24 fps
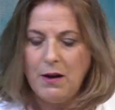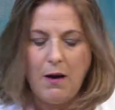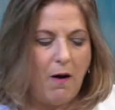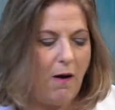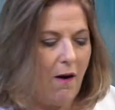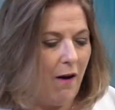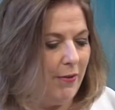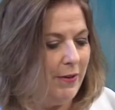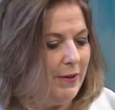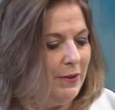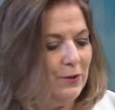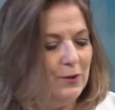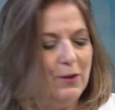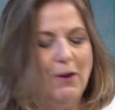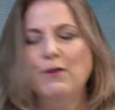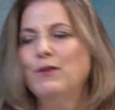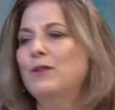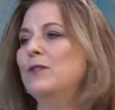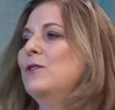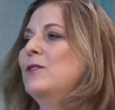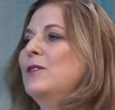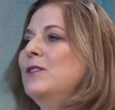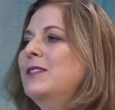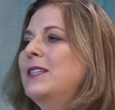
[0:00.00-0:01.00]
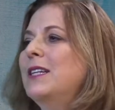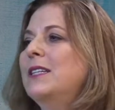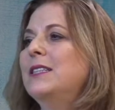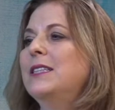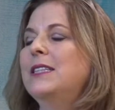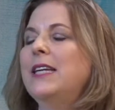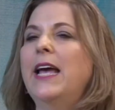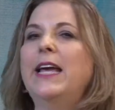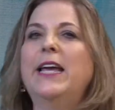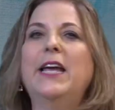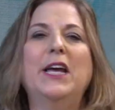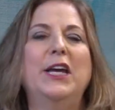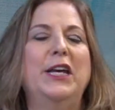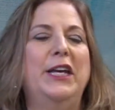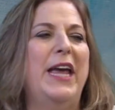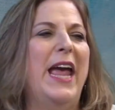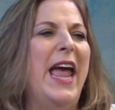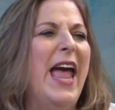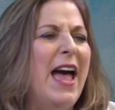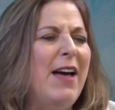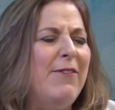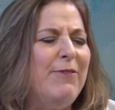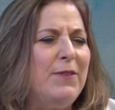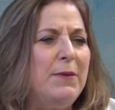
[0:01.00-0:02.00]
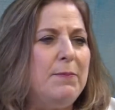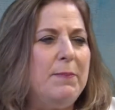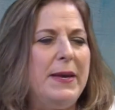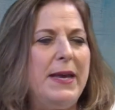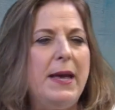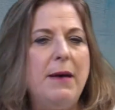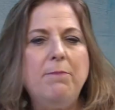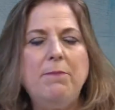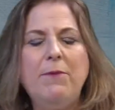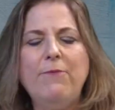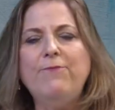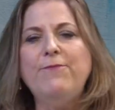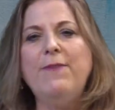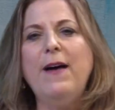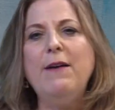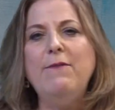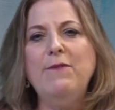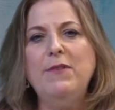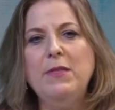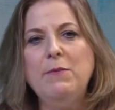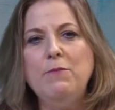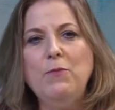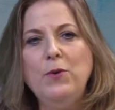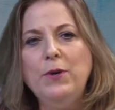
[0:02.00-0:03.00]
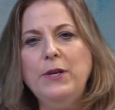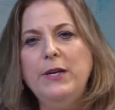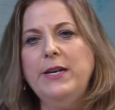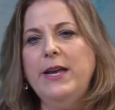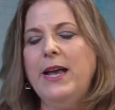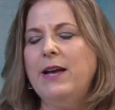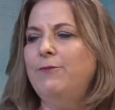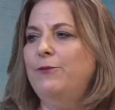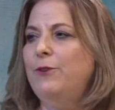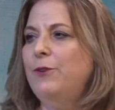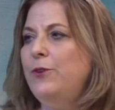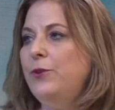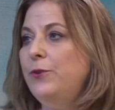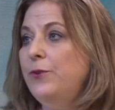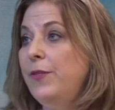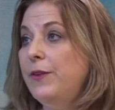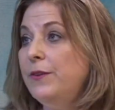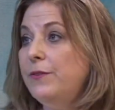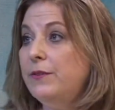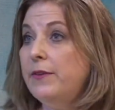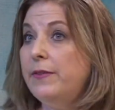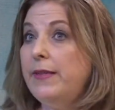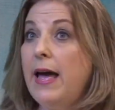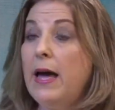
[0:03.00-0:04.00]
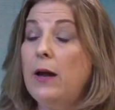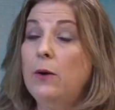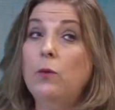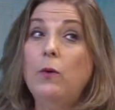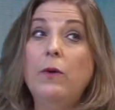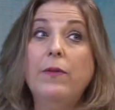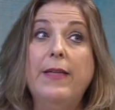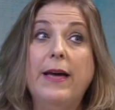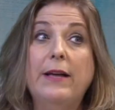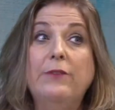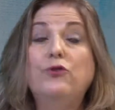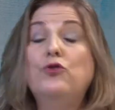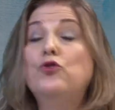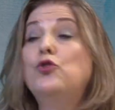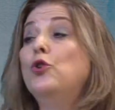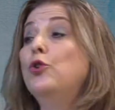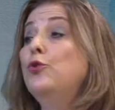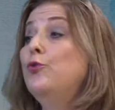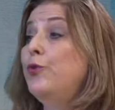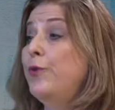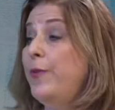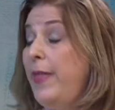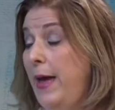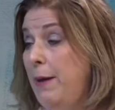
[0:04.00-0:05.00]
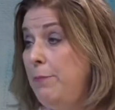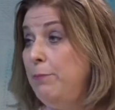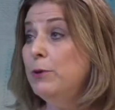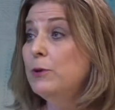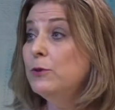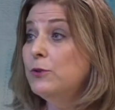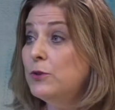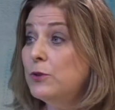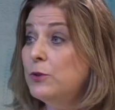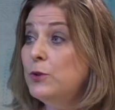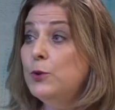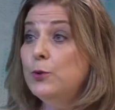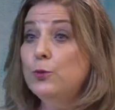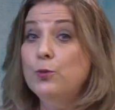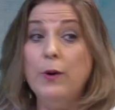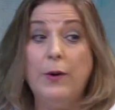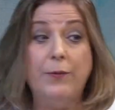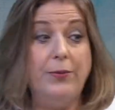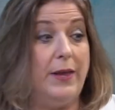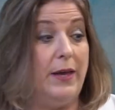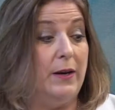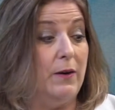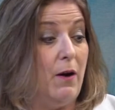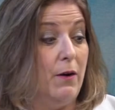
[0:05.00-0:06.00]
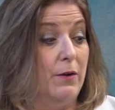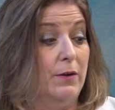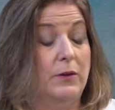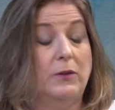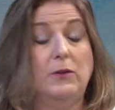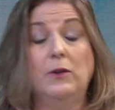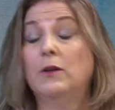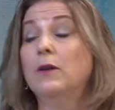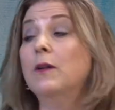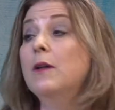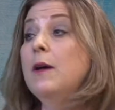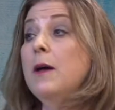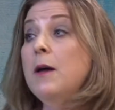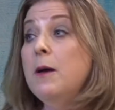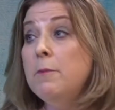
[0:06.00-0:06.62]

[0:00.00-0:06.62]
All these articles that say, you have to be up at five in the morning, you have to do this and that. Well, that's good for that person who wrote that article.